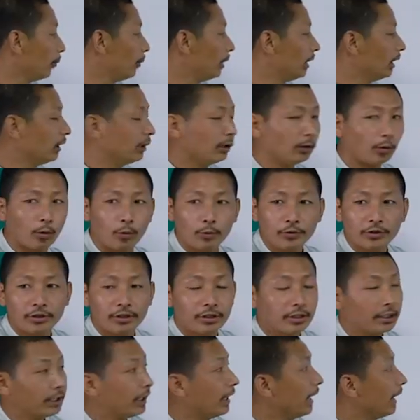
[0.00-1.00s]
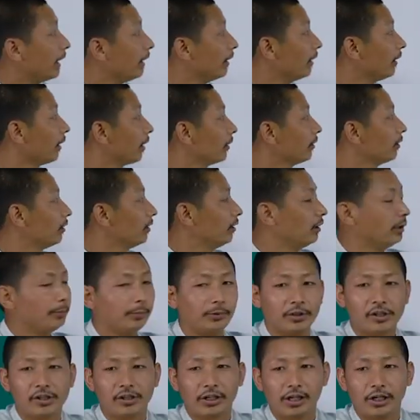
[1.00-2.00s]
capital loss and not
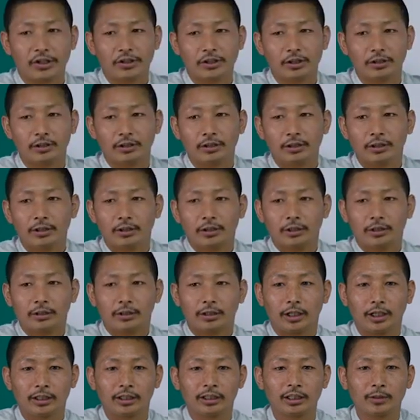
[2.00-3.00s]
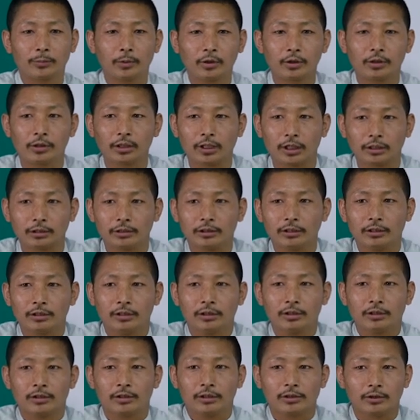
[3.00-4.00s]
depreciation. Getting the point or not?
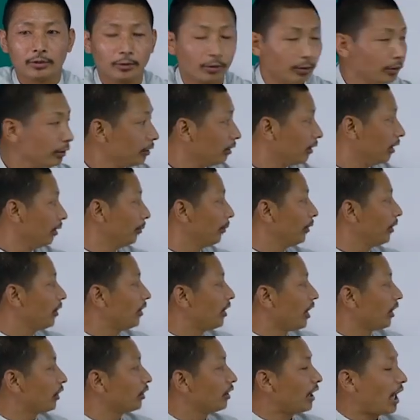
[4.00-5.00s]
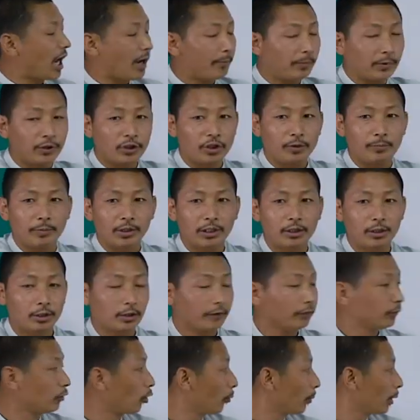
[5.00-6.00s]
So depreciation happens
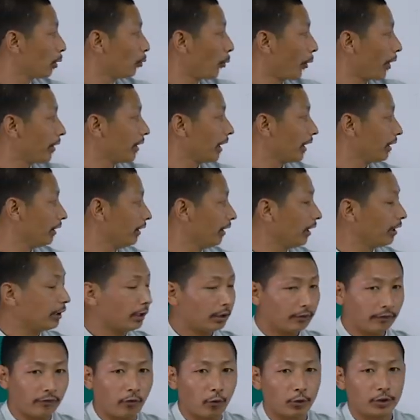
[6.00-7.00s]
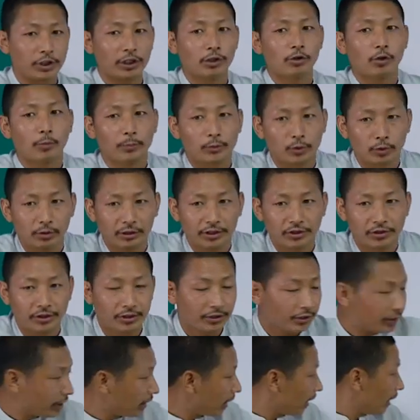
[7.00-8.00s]
because of normal wear and tear and foreseen
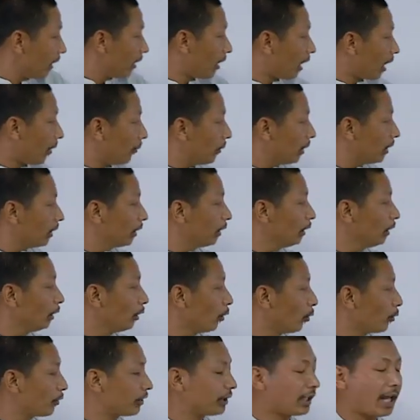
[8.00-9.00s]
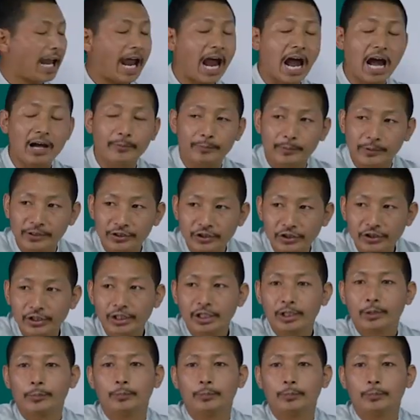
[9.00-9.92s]
obsolescence. Capital loss happens